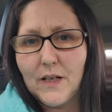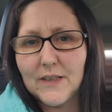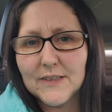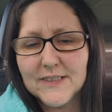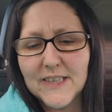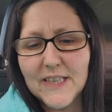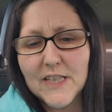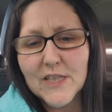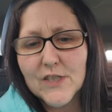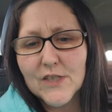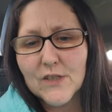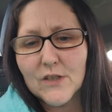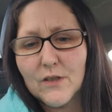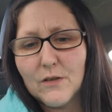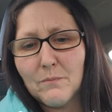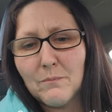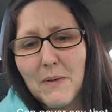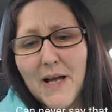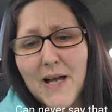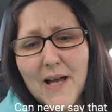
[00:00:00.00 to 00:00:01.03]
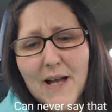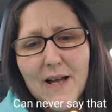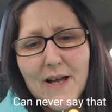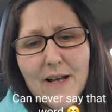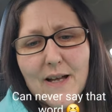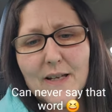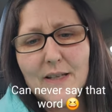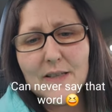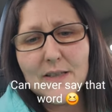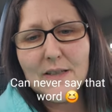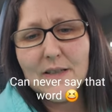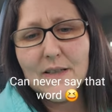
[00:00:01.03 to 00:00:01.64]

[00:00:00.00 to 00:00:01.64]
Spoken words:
I'll see you soon. Bye.